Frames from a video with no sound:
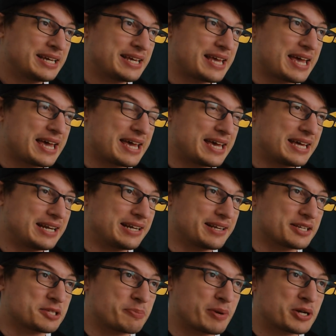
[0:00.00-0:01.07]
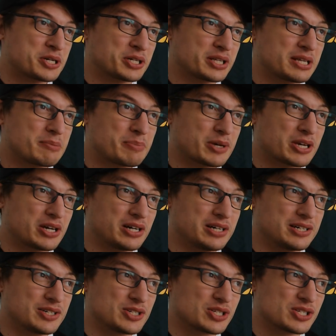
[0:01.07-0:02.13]
and especially
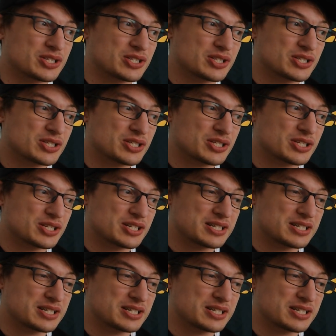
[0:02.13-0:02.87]
because